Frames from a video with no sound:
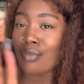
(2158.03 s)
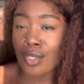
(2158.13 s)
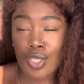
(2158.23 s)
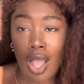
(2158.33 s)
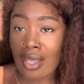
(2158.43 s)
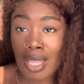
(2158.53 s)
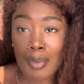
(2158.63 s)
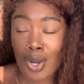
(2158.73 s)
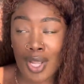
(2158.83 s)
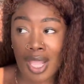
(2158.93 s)
Y'all can let
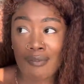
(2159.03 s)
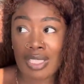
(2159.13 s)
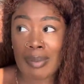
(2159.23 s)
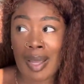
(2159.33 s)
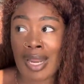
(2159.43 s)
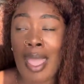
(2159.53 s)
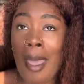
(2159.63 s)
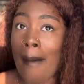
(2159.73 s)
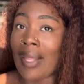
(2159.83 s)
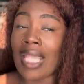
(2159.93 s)
me know how y'all feel about it.
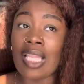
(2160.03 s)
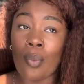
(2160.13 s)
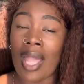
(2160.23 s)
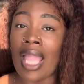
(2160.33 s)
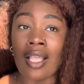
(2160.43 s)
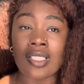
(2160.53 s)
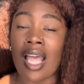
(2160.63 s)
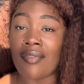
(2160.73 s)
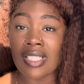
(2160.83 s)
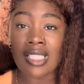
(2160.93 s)
But anyway,
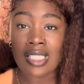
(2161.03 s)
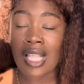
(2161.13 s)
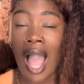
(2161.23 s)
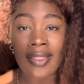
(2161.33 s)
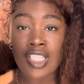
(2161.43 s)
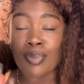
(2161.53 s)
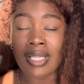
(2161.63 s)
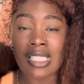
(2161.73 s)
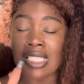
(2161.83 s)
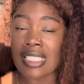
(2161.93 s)
ever since college,
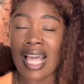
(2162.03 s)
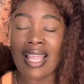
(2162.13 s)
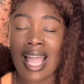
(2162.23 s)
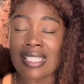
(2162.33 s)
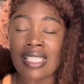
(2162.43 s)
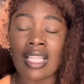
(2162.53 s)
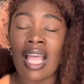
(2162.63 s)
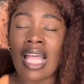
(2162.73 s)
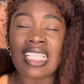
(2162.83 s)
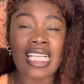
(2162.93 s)
because in Tallahassee
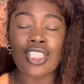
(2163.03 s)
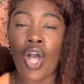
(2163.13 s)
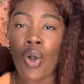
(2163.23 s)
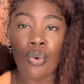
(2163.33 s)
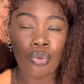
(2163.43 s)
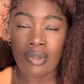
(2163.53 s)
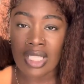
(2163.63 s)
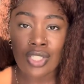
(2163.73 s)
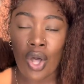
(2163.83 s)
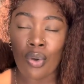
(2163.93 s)
they
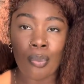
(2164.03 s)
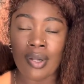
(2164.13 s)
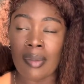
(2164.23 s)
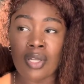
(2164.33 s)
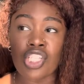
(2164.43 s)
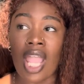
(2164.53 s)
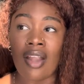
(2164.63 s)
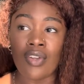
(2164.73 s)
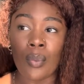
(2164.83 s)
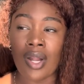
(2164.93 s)
tow pretty much
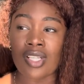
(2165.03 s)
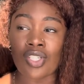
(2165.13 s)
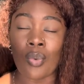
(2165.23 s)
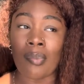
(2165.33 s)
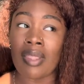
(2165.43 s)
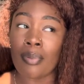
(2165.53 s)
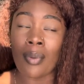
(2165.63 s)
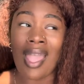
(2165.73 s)
everywhere, so when people